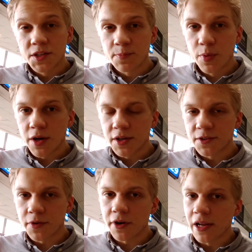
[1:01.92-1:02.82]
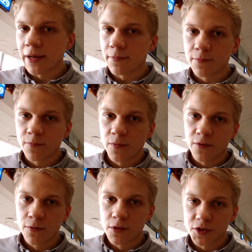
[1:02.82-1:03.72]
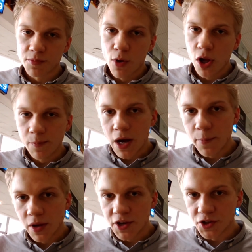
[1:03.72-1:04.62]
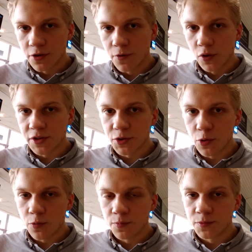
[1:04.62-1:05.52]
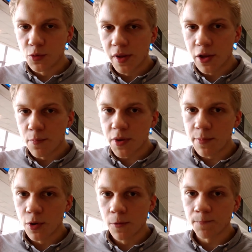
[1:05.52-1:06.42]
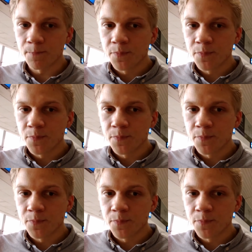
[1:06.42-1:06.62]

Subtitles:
despite its fairly small population of only 2 million people,